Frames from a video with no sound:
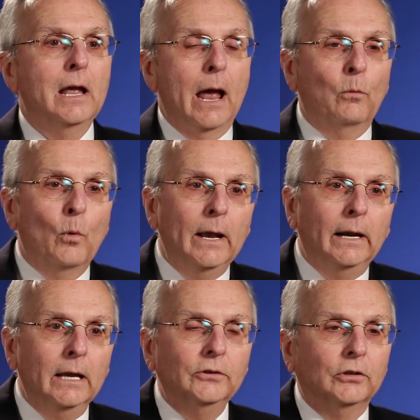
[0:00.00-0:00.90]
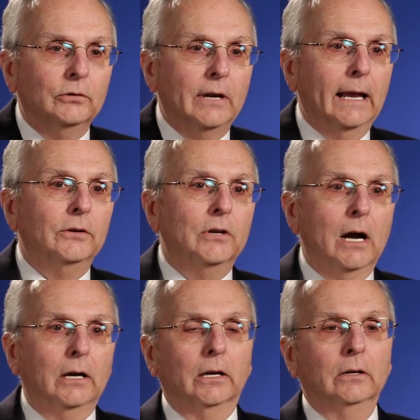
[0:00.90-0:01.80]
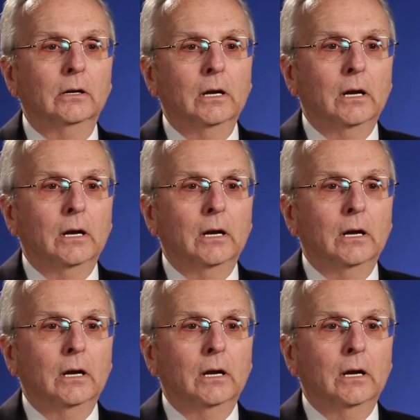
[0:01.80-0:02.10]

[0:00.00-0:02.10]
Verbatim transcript: and went in to Dan Duncan